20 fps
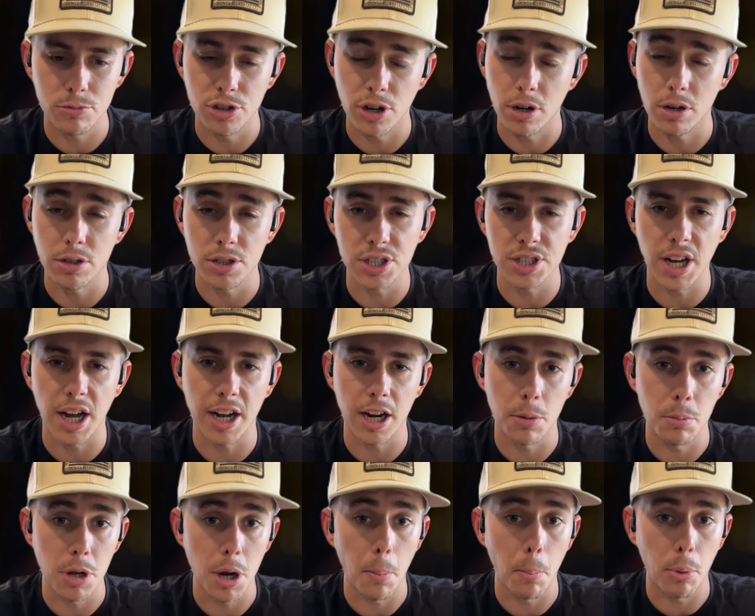Generally, it's not going to
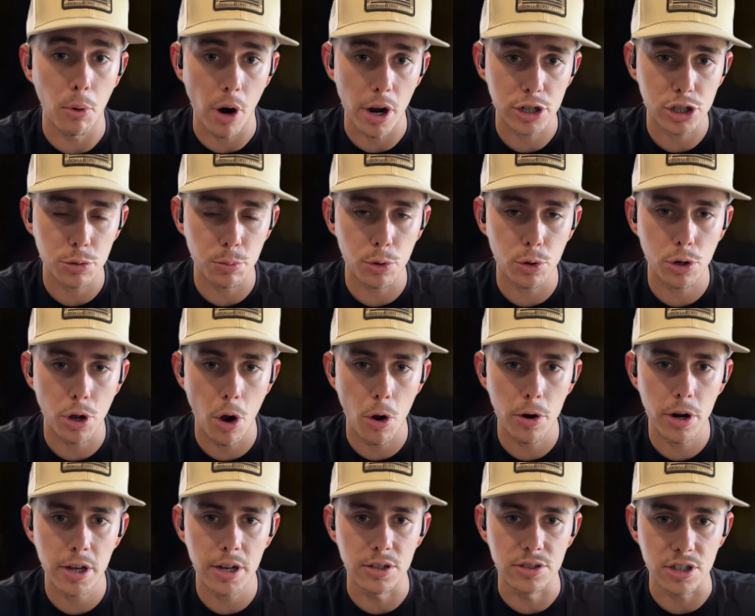be a brushable
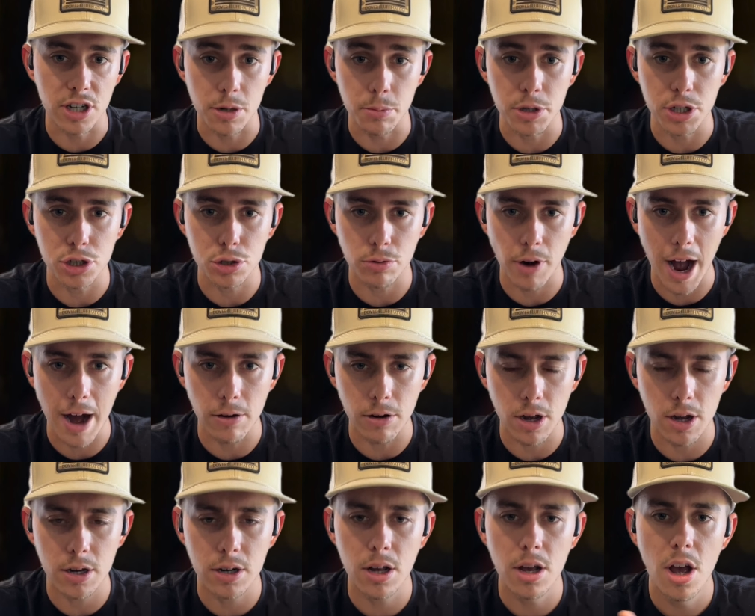coating, it's going to be troweled
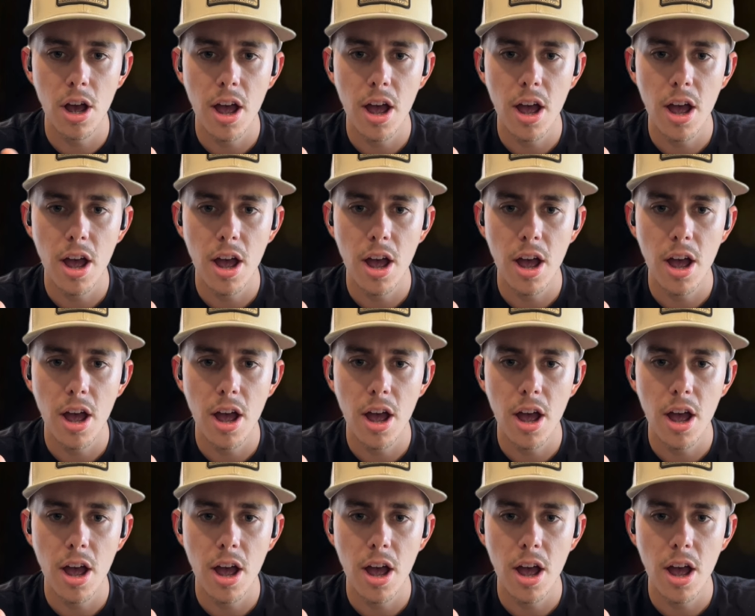on,